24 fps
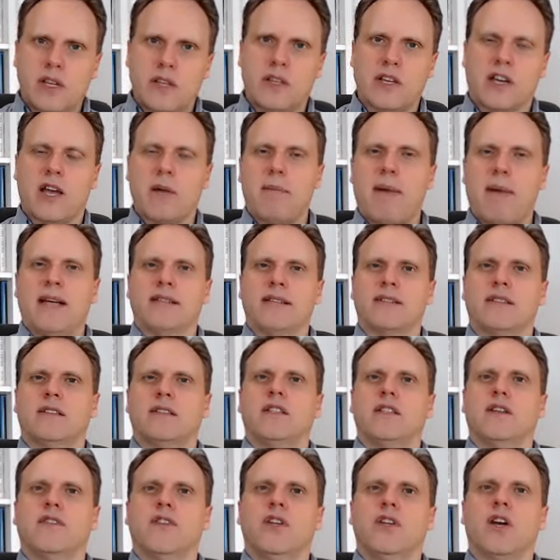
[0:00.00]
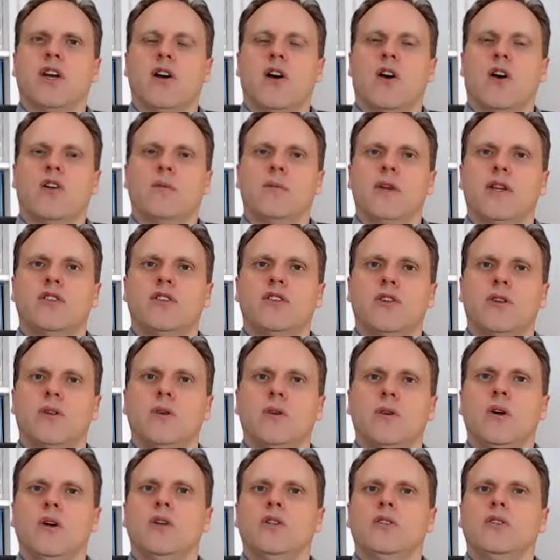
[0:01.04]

capacity of the economy to